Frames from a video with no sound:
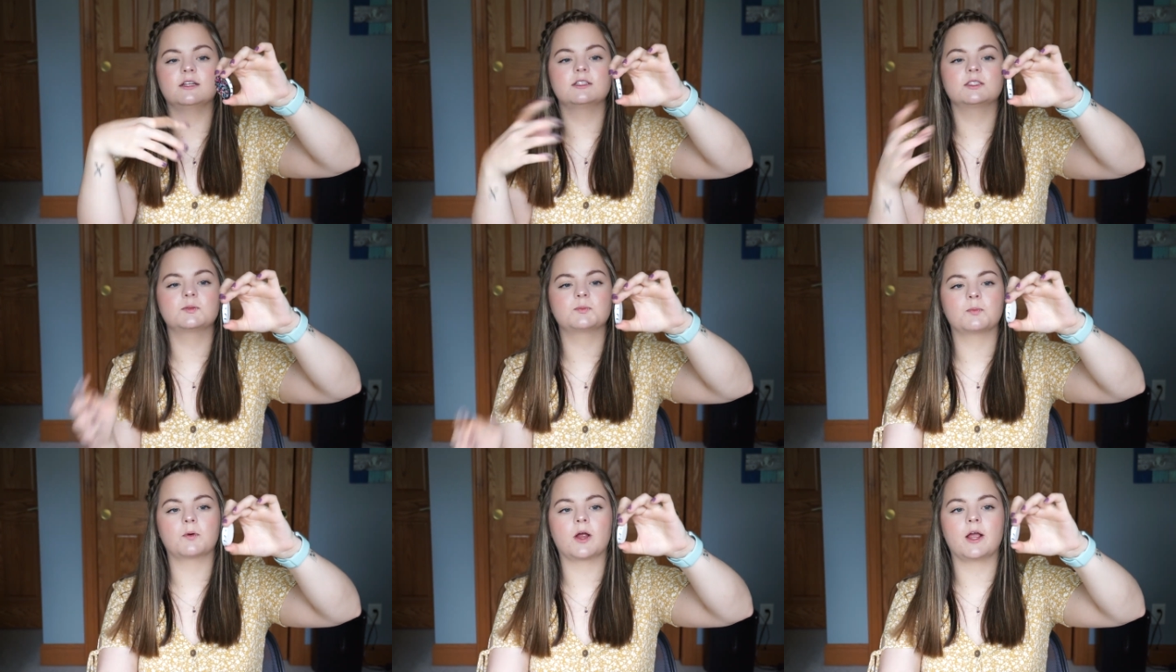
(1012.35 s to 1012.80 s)

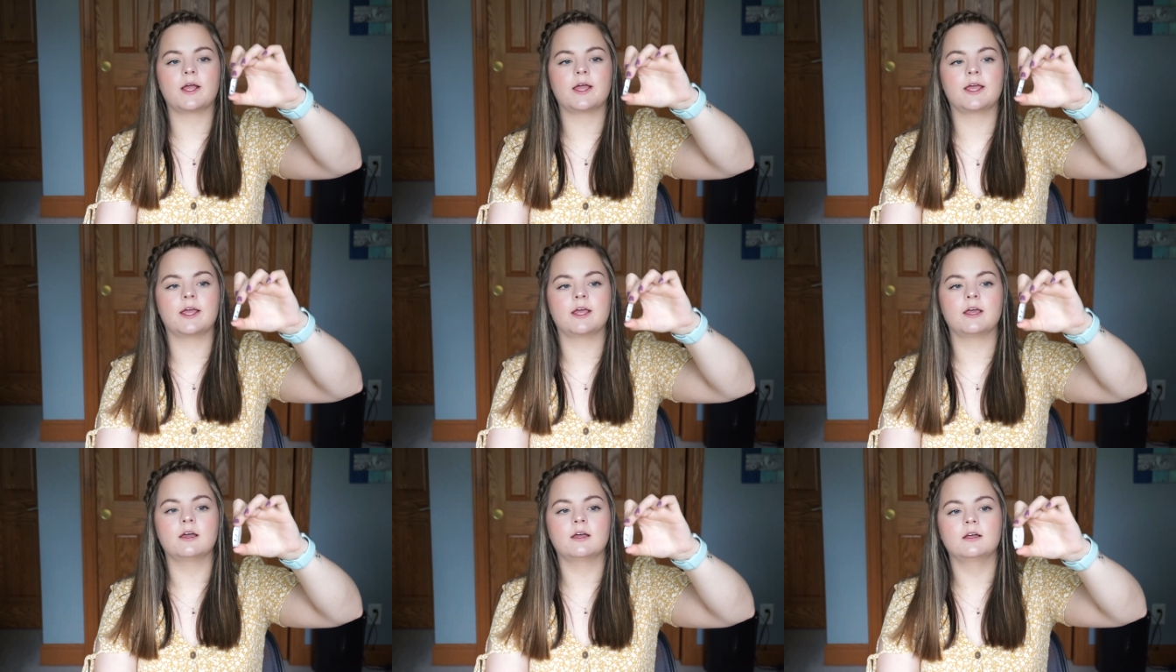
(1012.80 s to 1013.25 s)

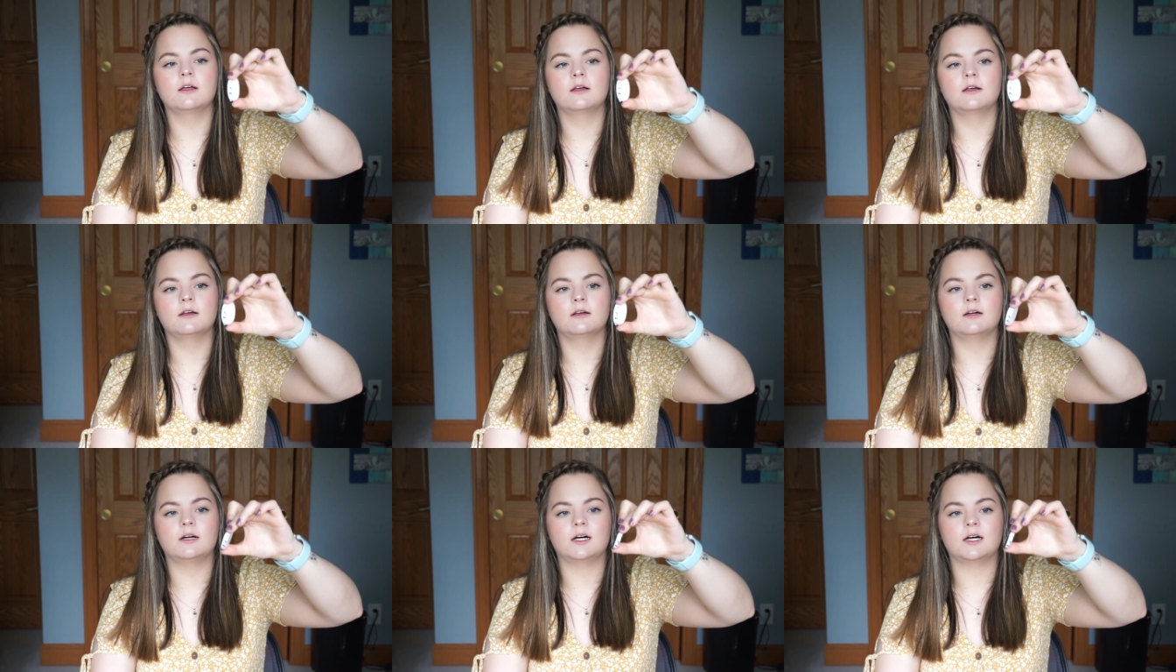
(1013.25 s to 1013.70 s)
spray
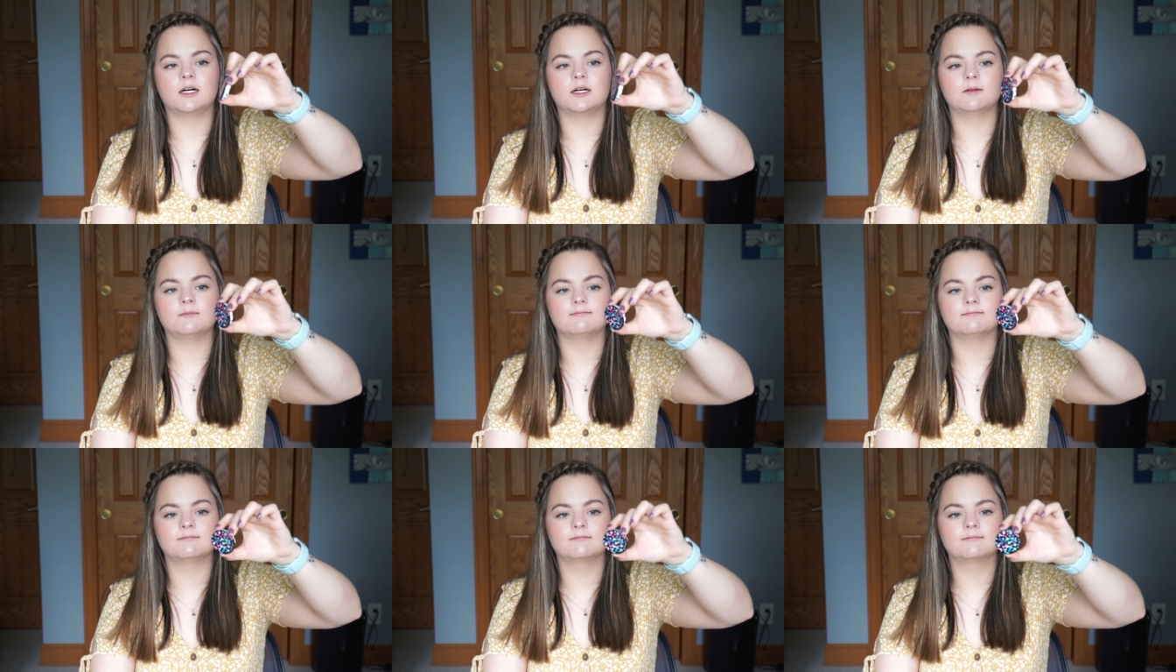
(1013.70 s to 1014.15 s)

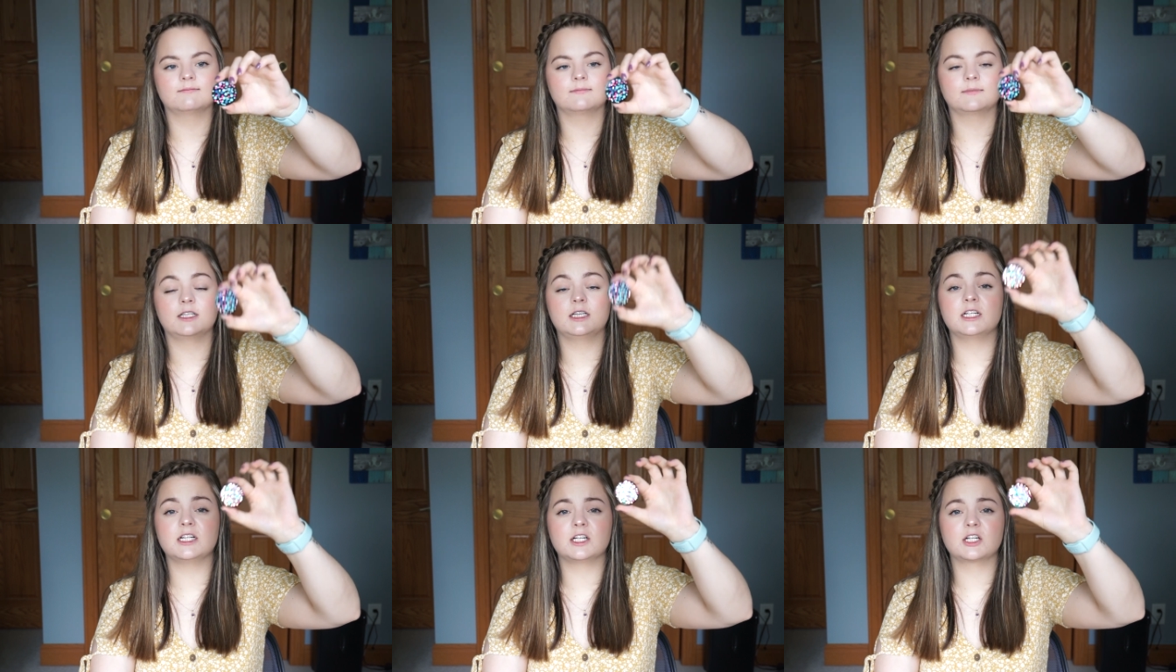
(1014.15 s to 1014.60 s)

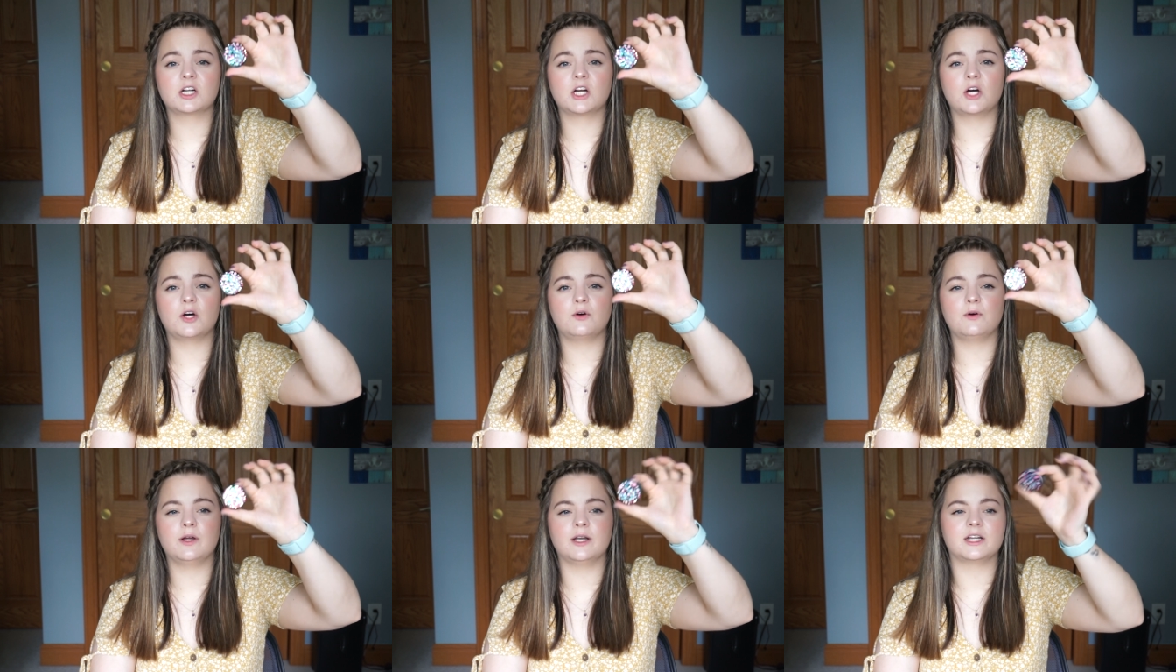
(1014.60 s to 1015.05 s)
clear
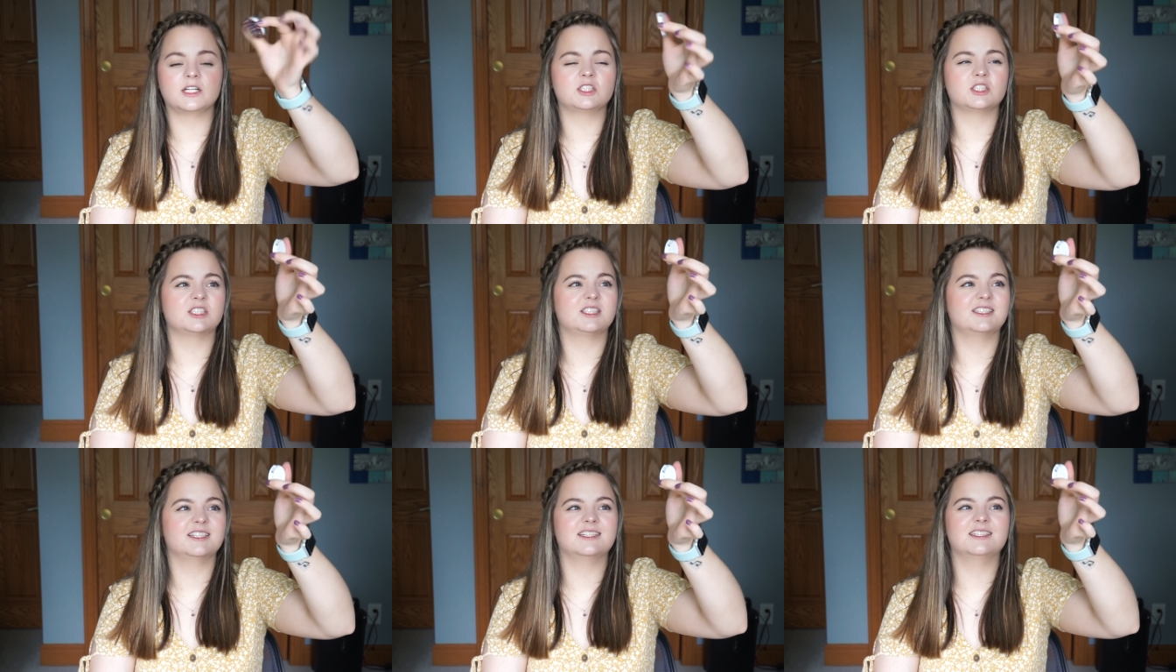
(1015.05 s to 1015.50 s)
coat and it
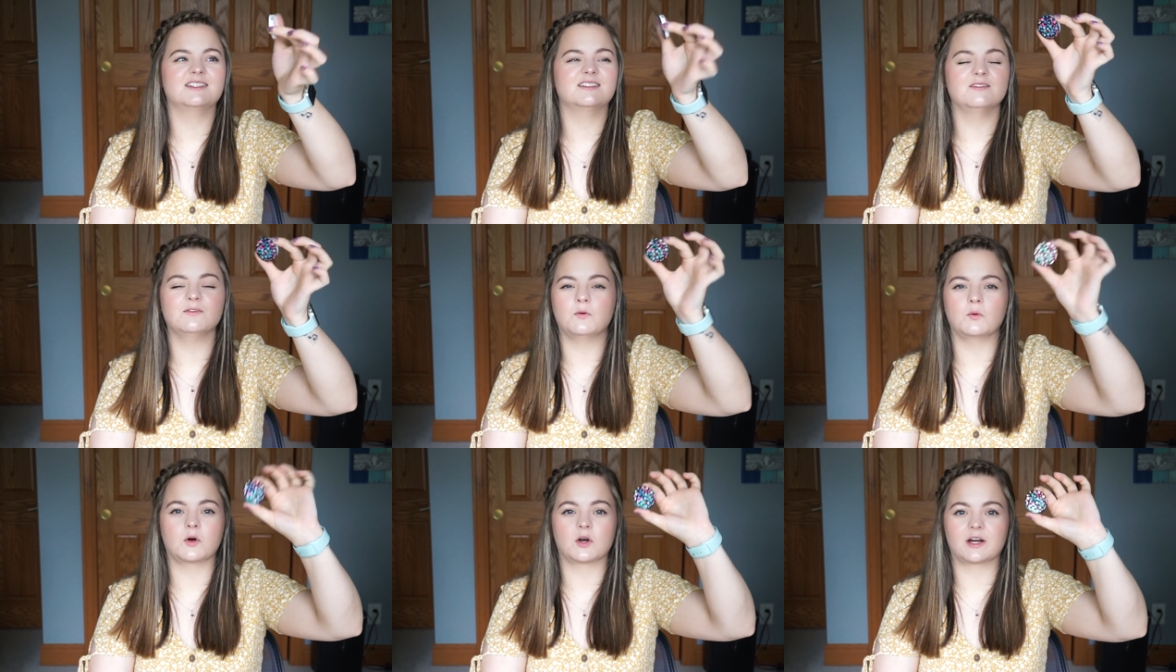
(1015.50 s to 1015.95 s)
just
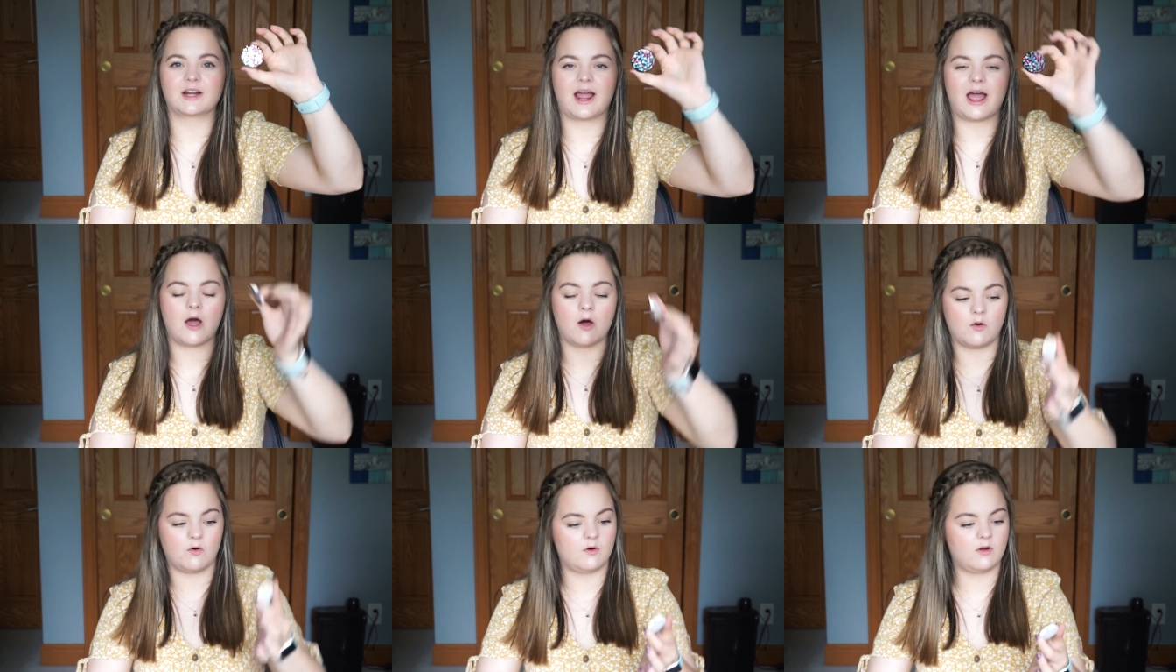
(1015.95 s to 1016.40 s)
didn't work
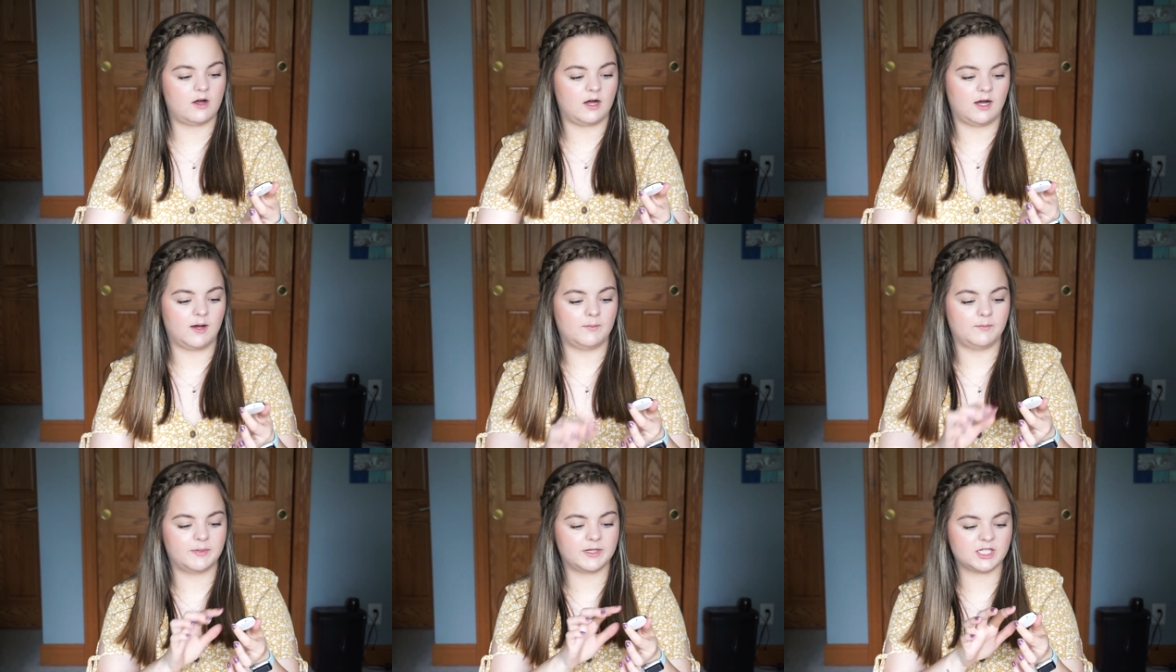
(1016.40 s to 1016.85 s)
out.
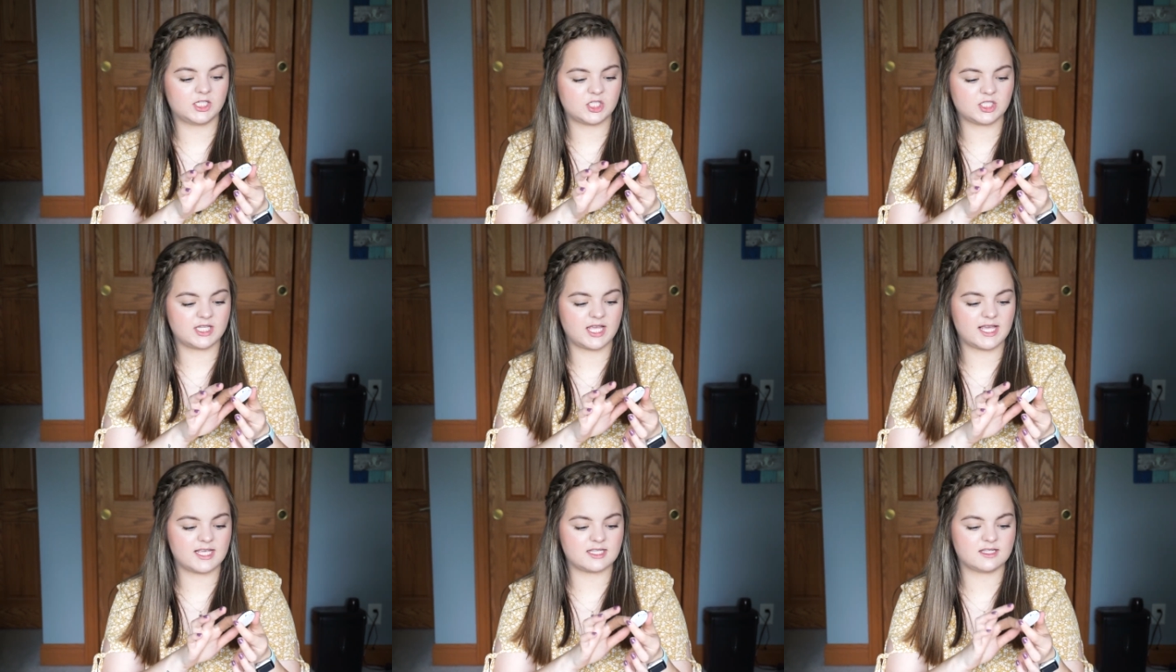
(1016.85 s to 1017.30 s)
But it
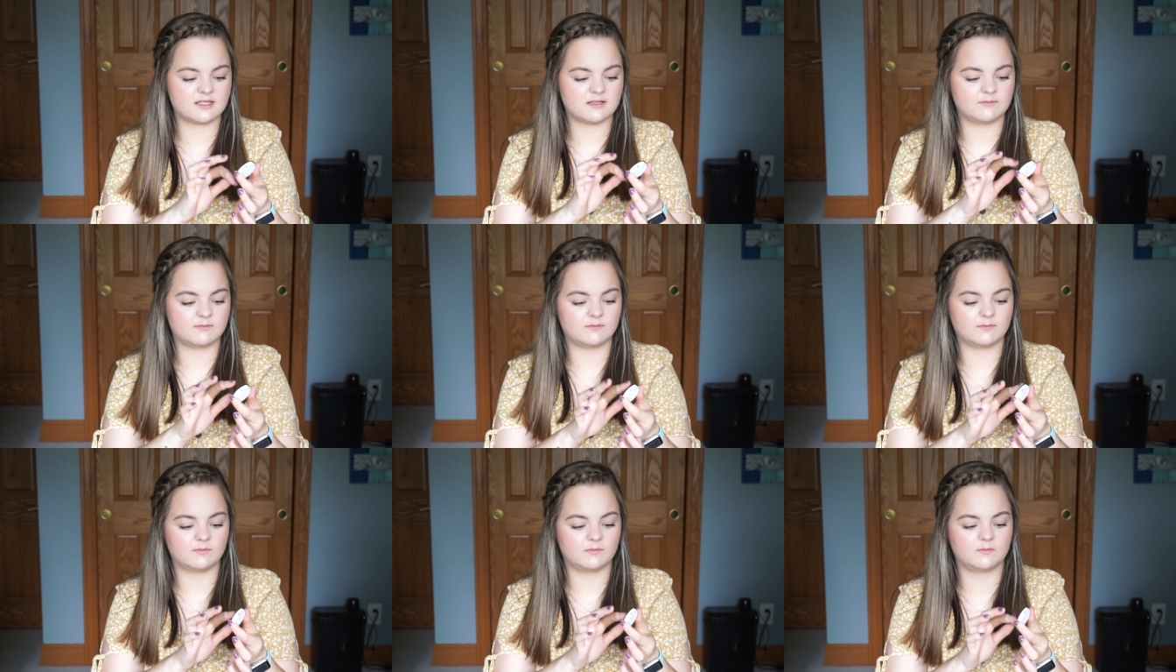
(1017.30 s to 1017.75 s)
just has some